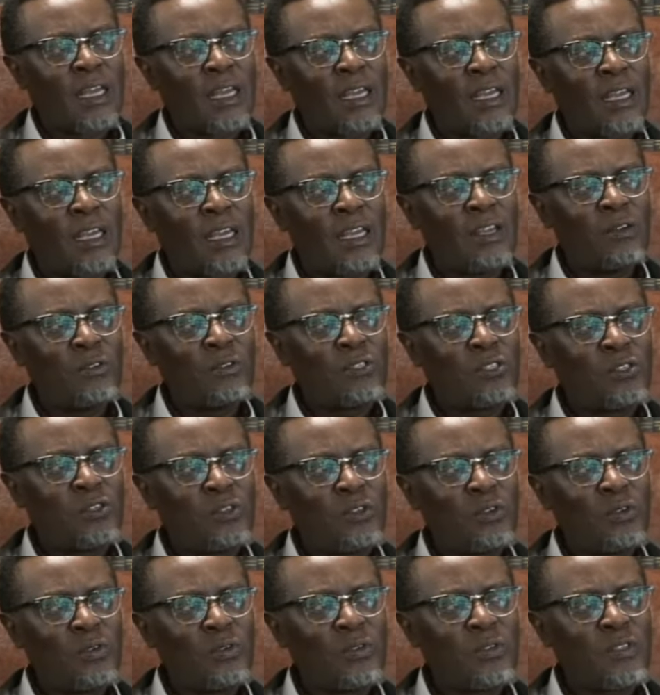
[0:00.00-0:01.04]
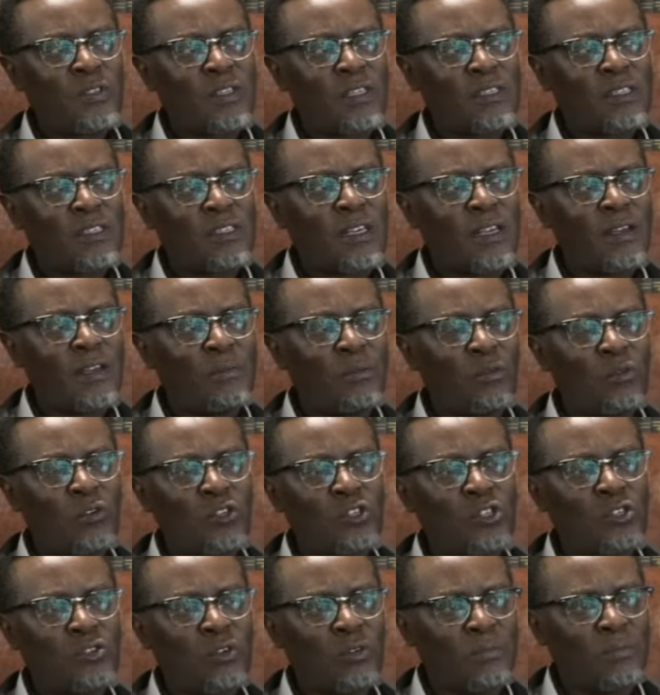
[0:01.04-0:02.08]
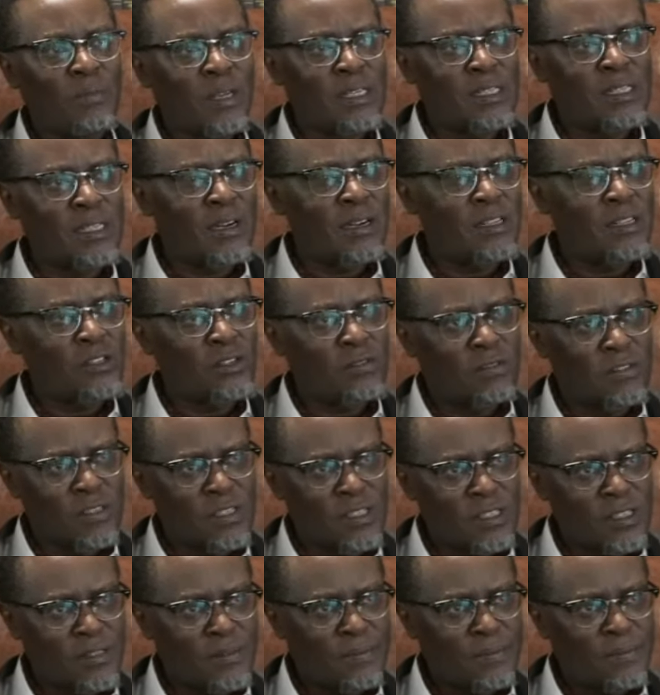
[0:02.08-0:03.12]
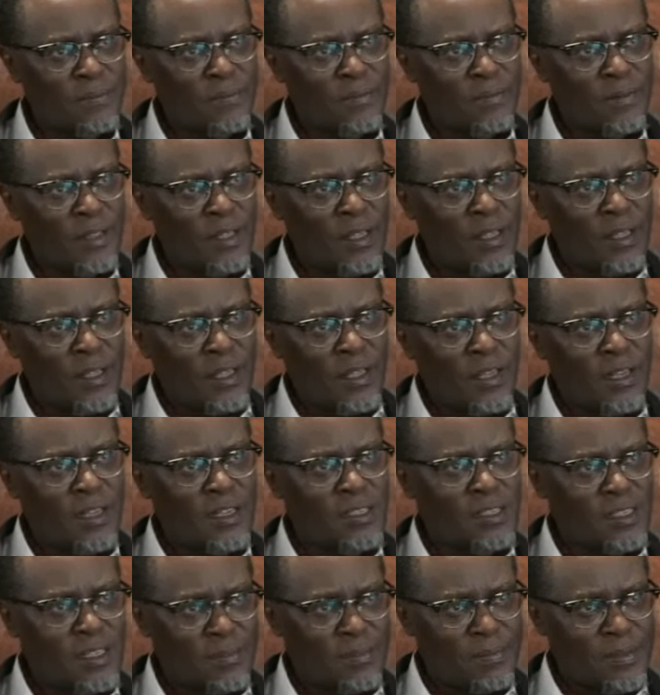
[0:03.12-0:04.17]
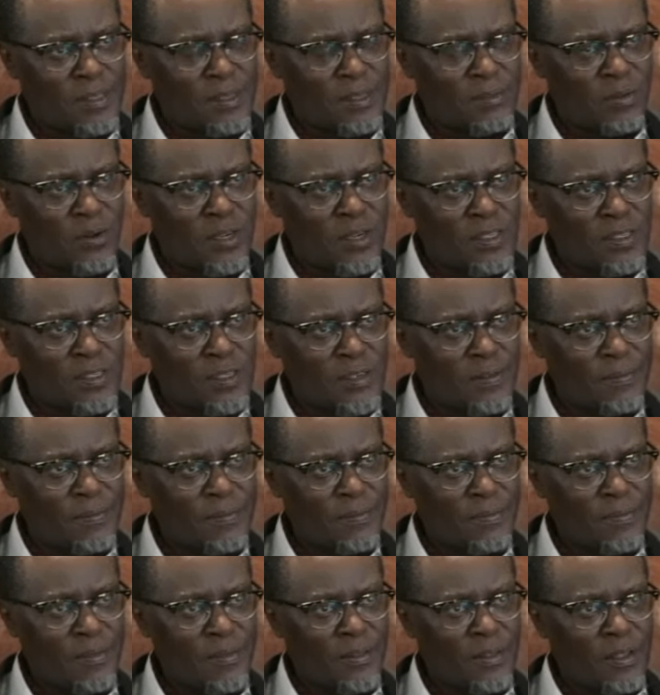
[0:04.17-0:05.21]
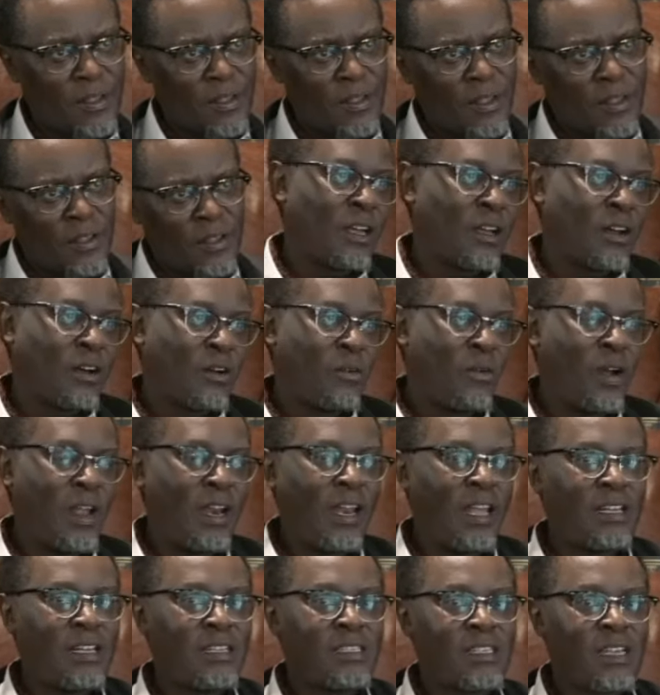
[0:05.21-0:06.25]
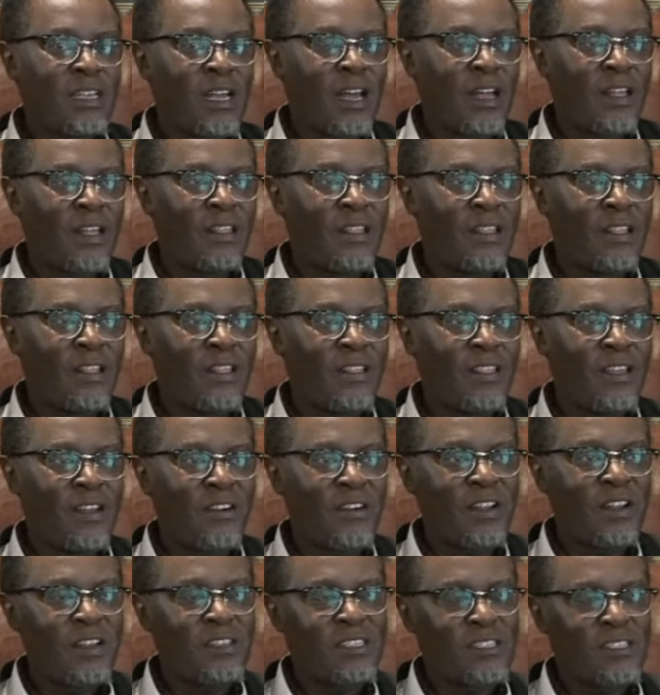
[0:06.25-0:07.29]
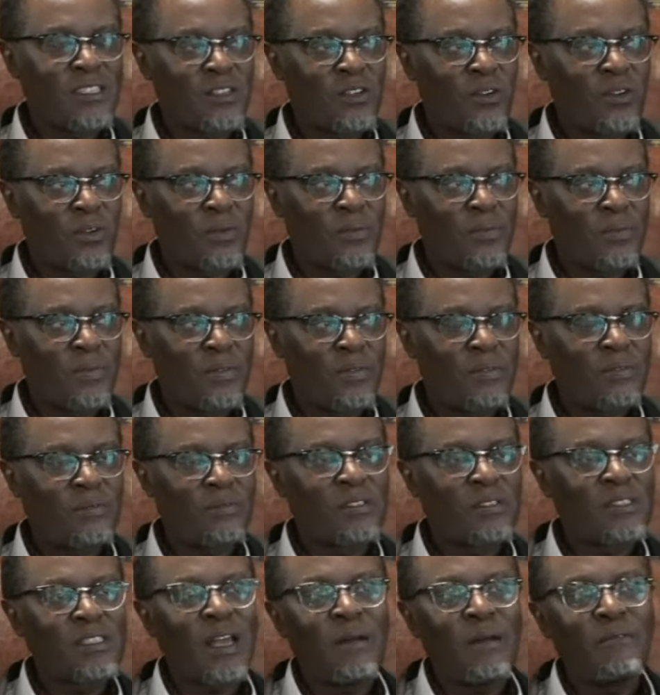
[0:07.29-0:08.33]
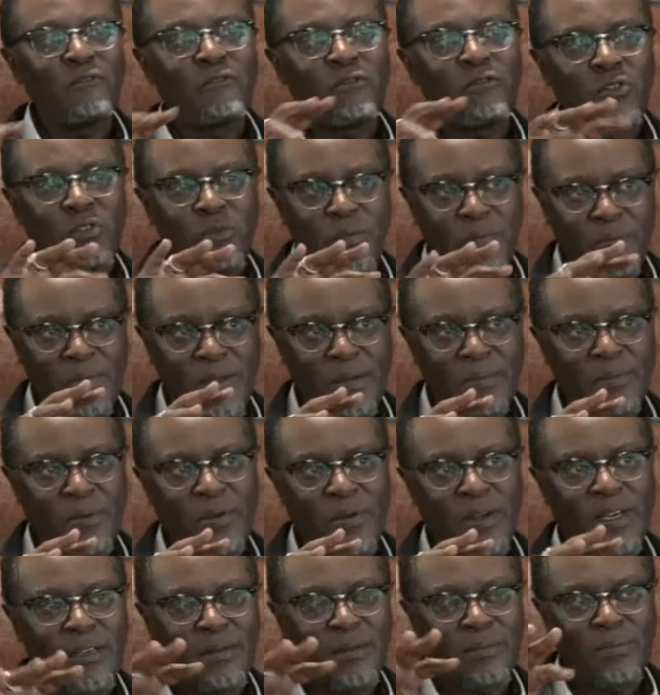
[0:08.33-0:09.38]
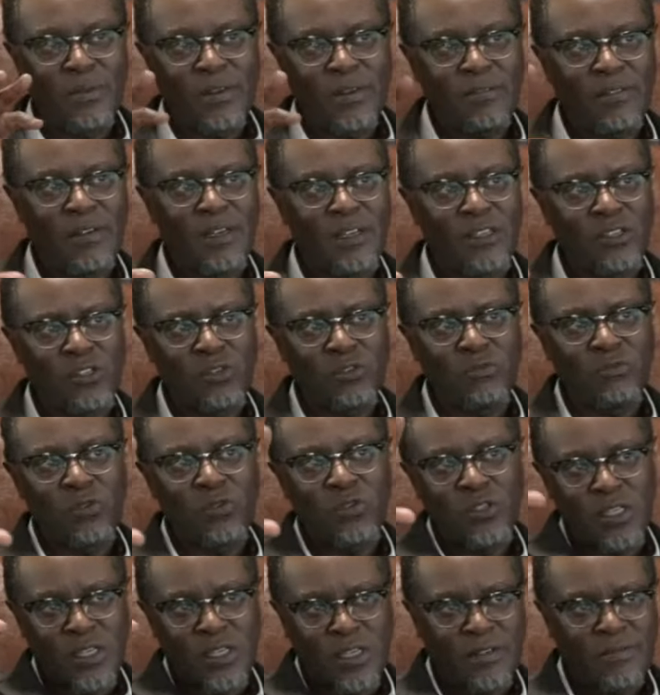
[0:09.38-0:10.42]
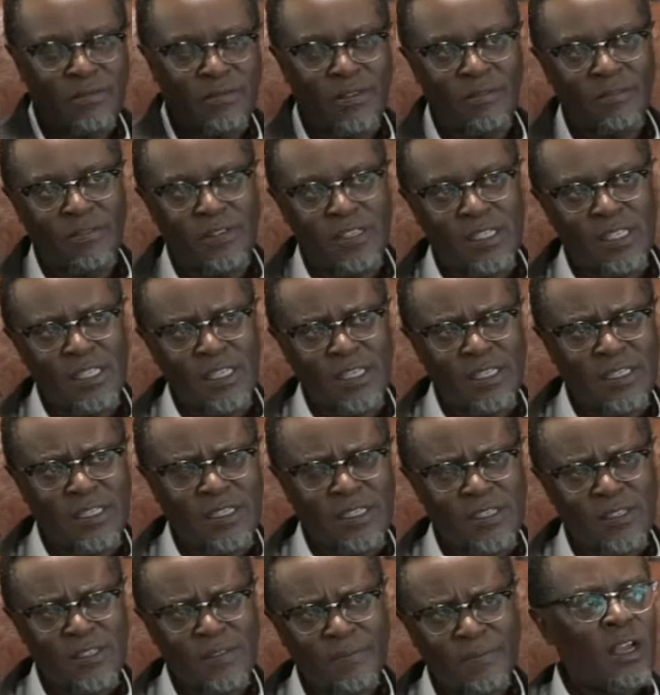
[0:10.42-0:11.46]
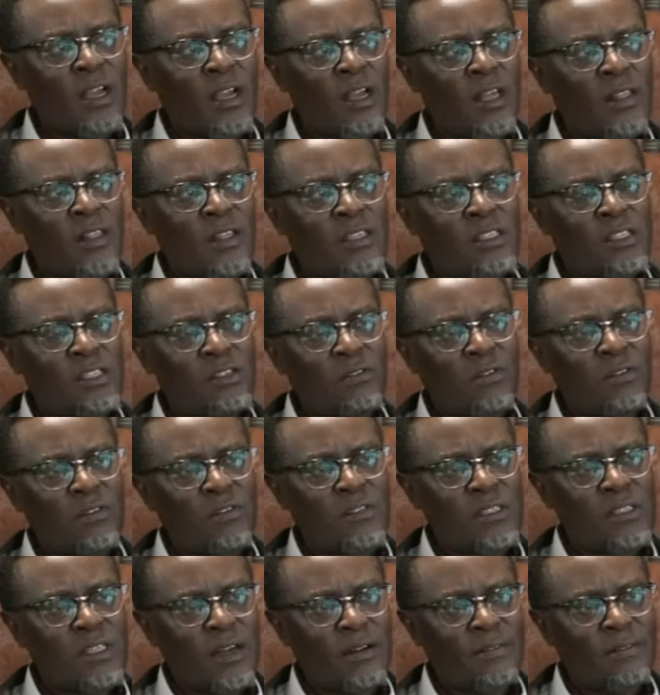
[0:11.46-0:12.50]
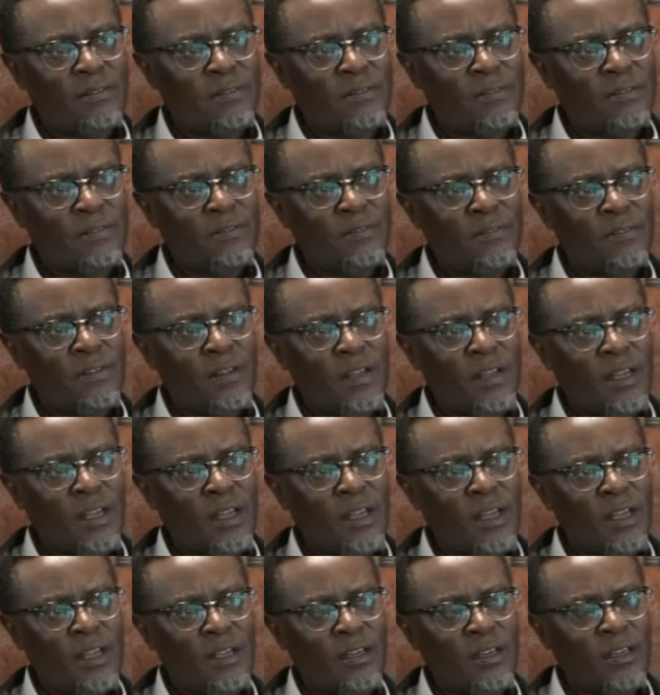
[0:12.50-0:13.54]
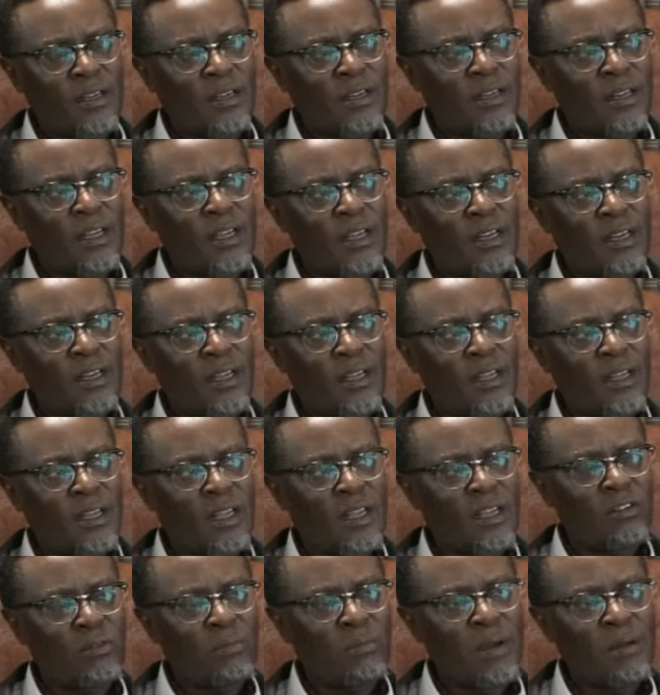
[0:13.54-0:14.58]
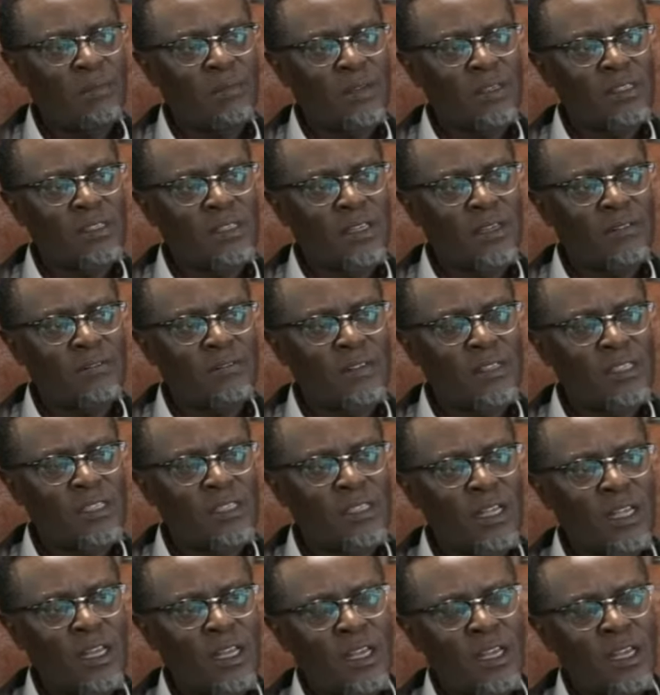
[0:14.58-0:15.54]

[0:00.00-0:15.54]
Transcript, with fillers: he used to use the same washroom as the rest of us, as deputy president. Well uh, the rest, some few people had the privilege of using different facilities. The chief of staff uh, and the head of public service